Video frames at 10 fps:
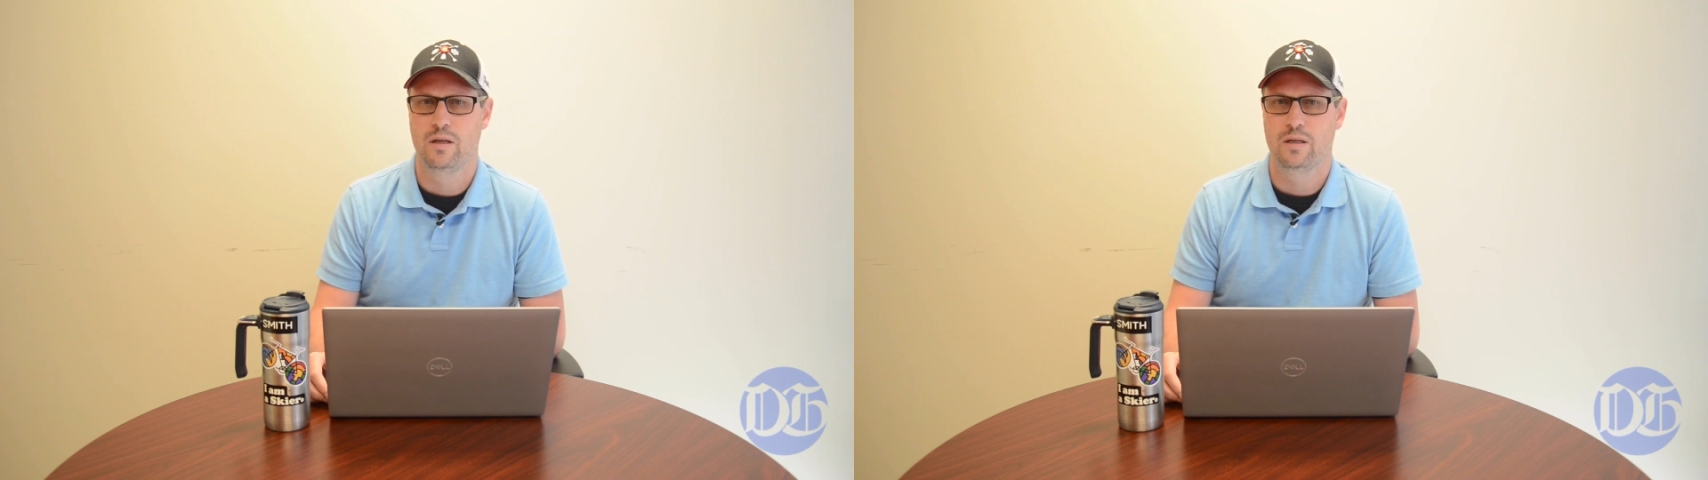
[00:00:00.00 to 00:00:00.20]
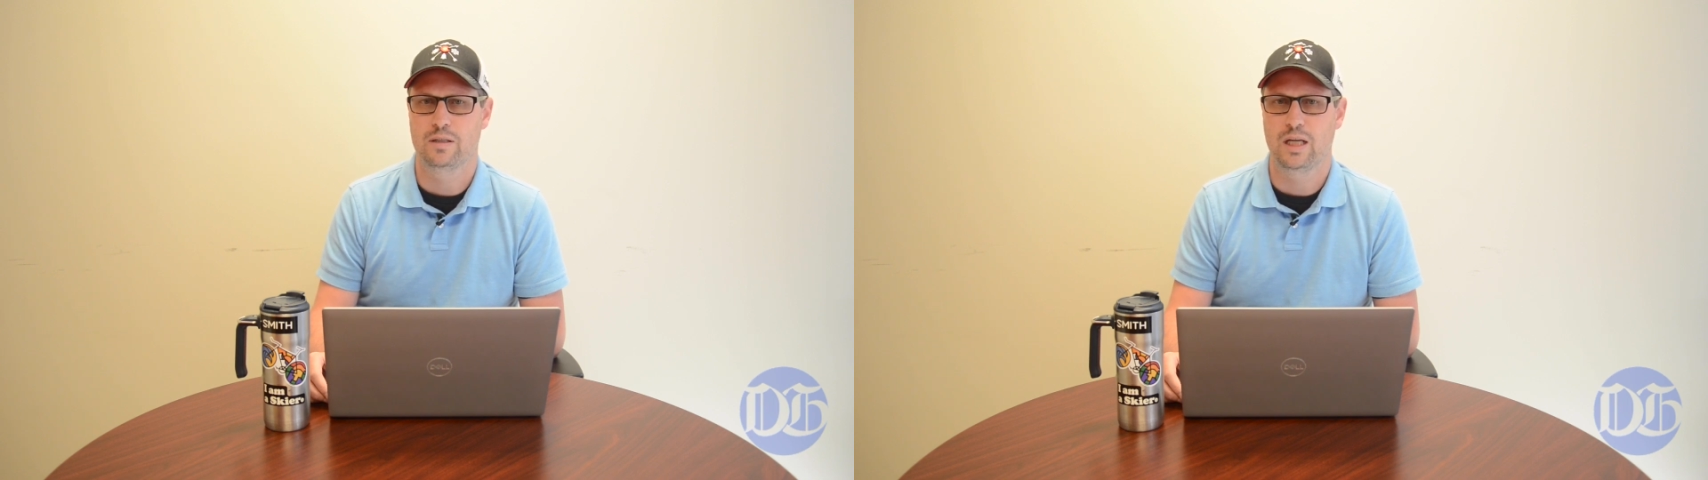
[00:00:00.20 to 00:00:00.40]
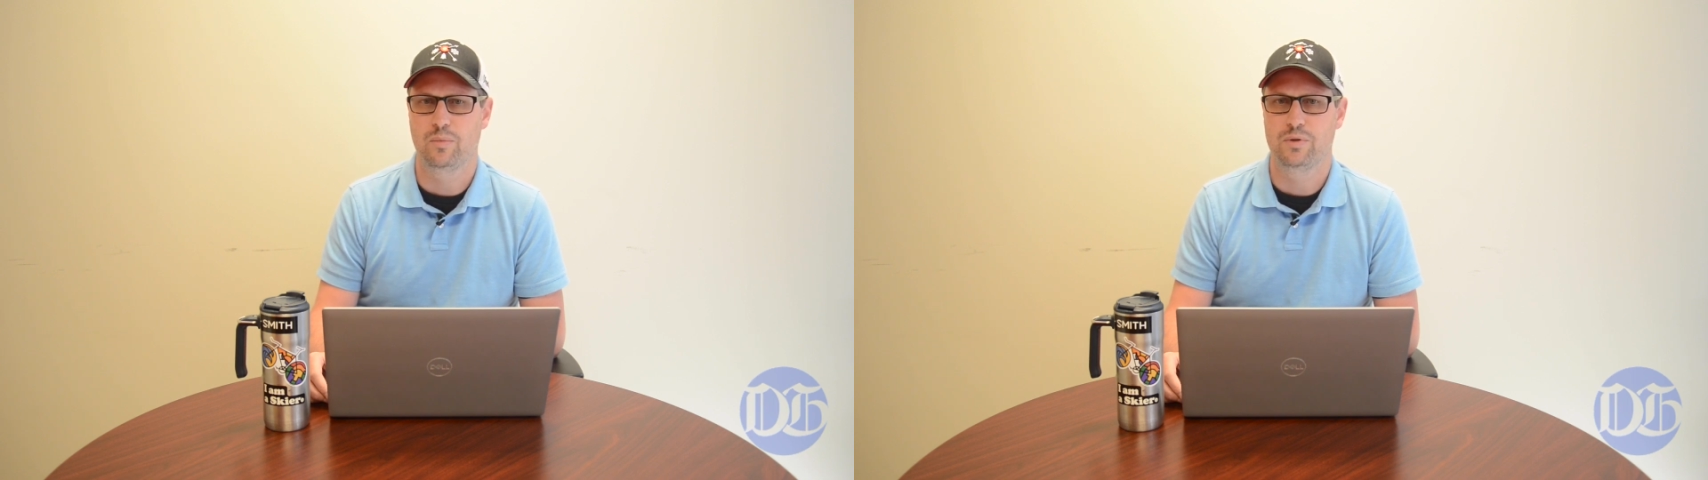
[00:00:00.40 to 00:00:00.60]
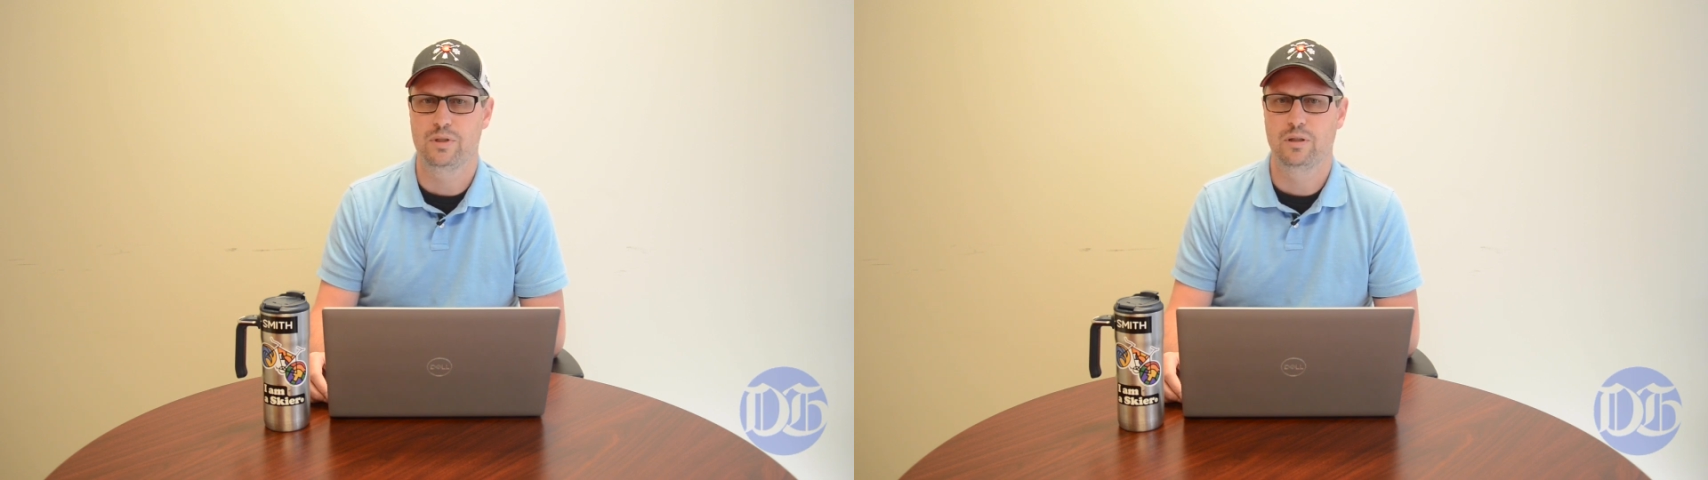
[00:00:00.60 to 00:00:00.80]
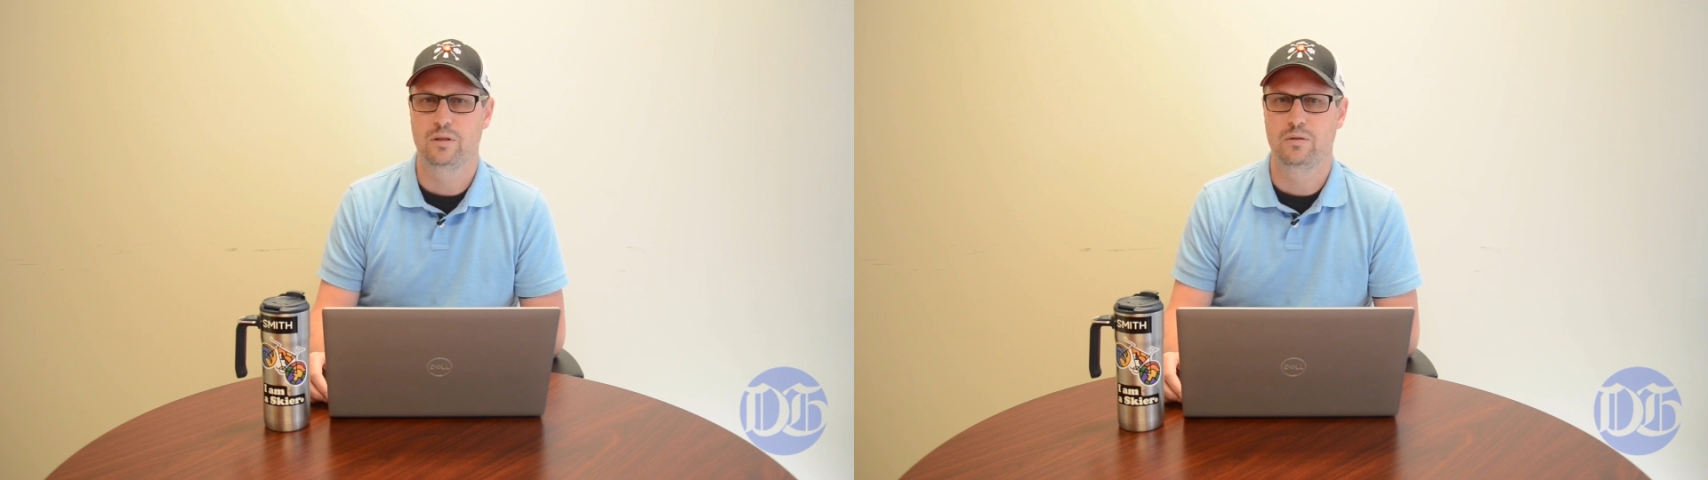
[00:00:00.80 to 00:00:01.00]
Examples
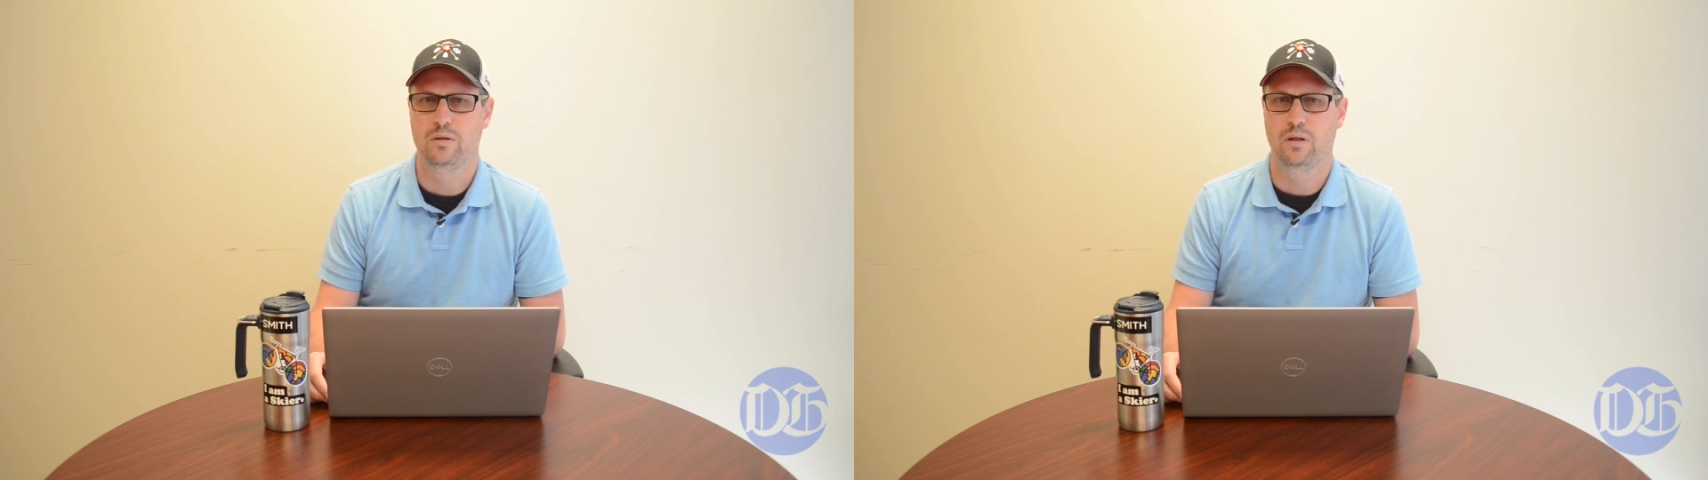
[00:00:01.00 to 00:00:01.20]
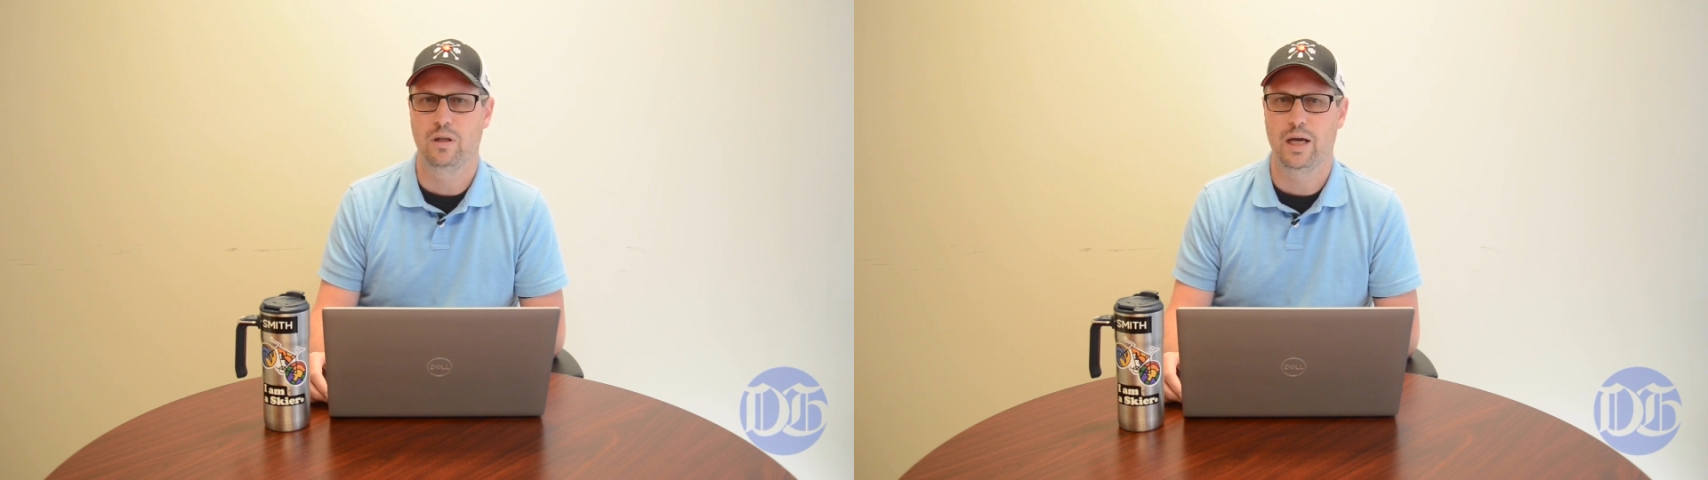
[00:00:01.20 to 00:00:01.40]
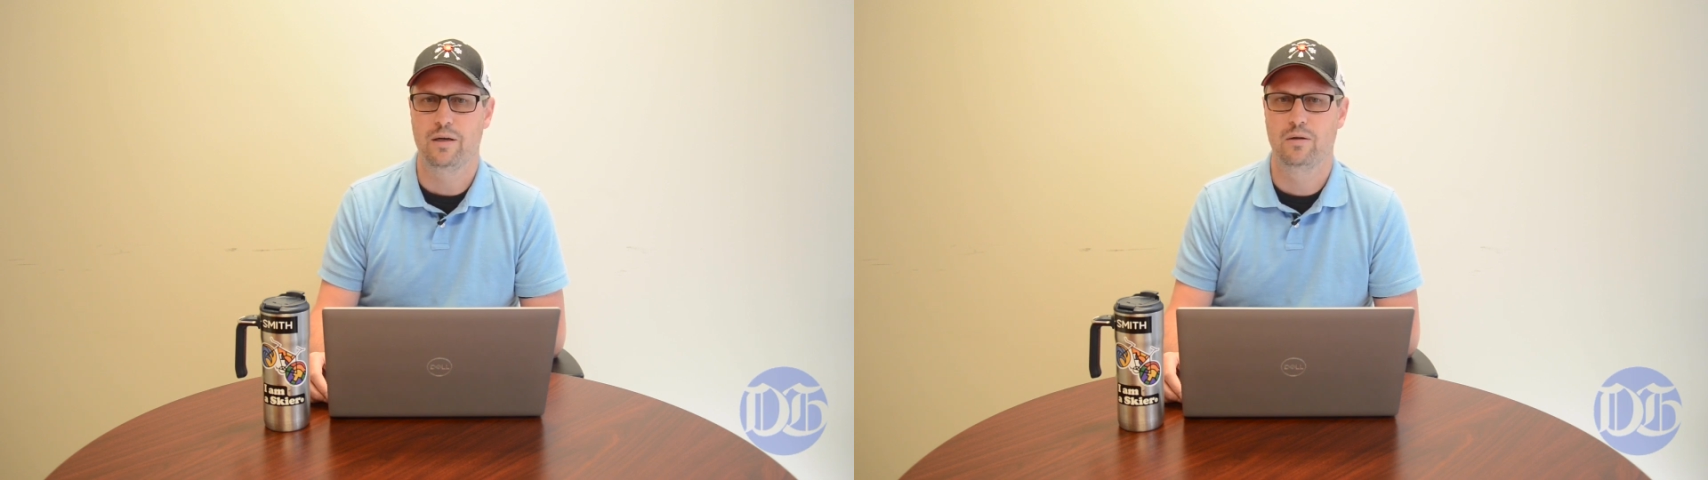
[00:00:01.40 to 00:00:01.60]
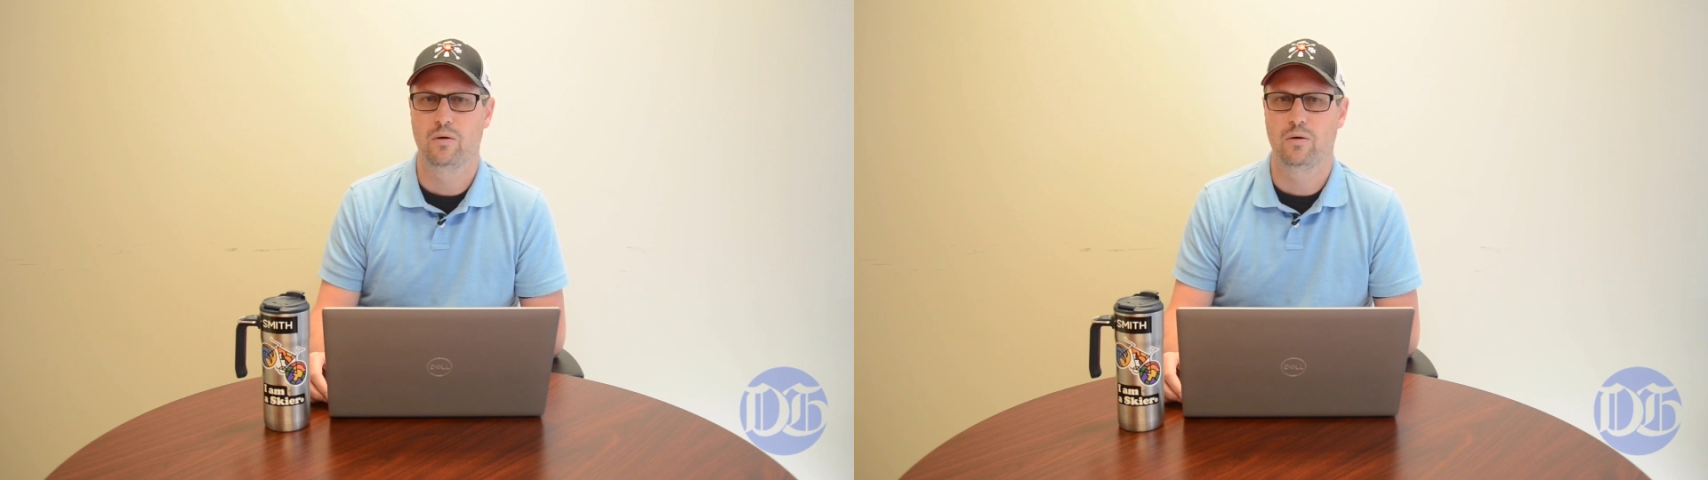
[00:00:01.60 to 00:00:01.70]
include a lighter